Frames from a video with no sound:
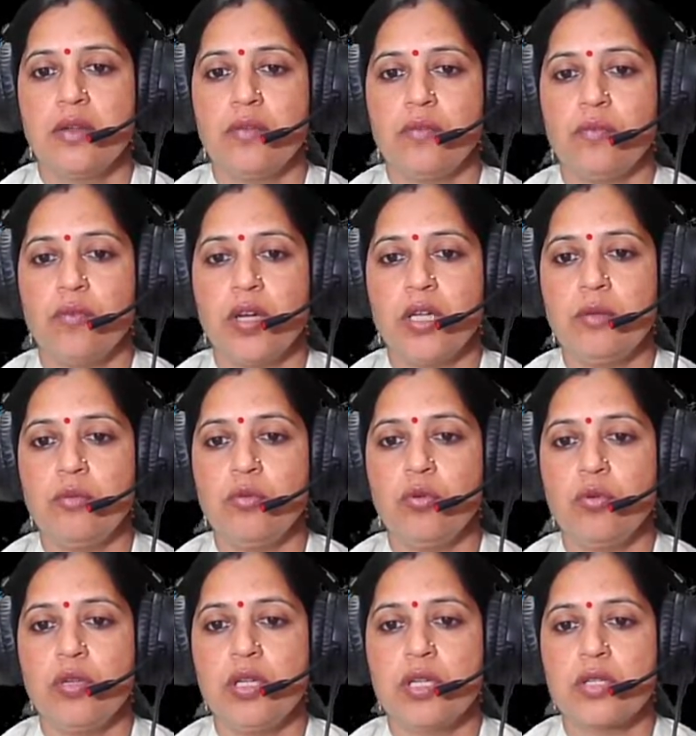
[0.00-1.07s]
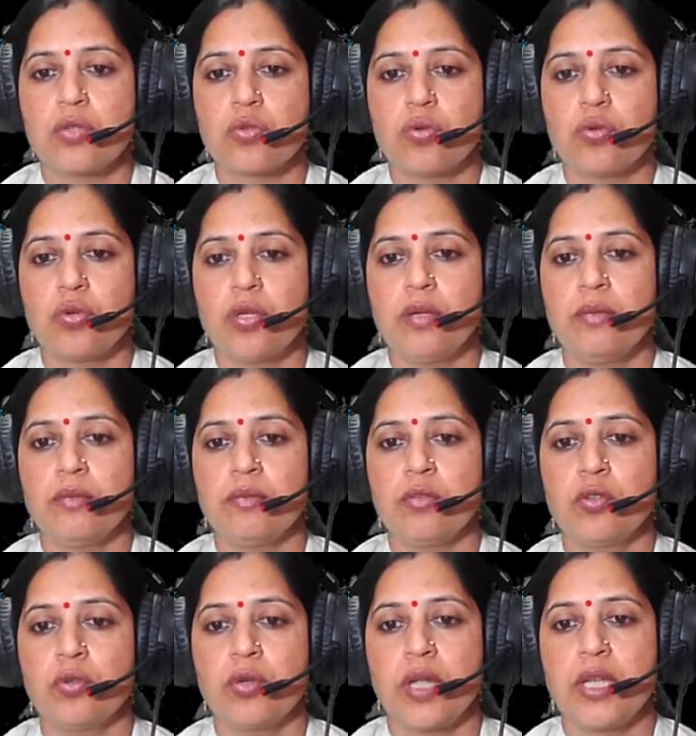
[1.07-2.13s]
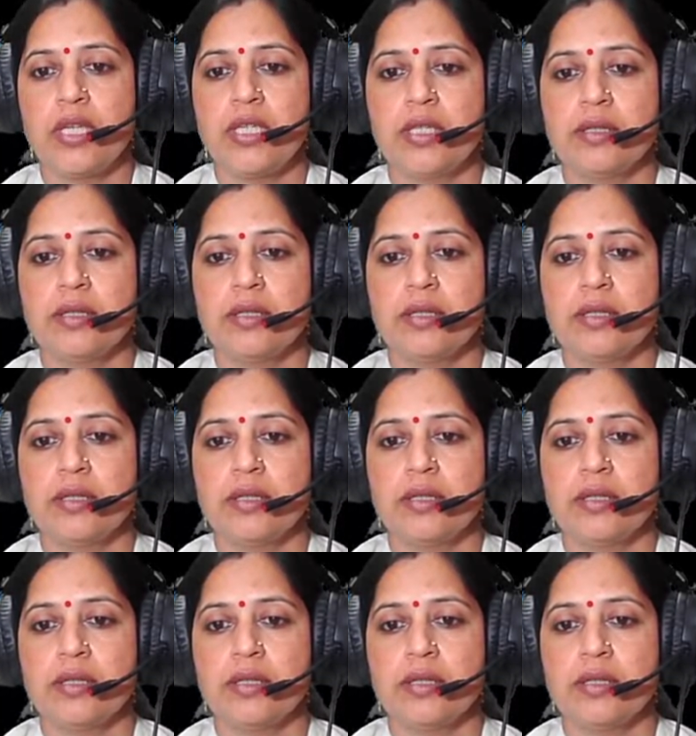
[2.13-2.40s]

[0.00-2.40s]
1 mole sodium chloride.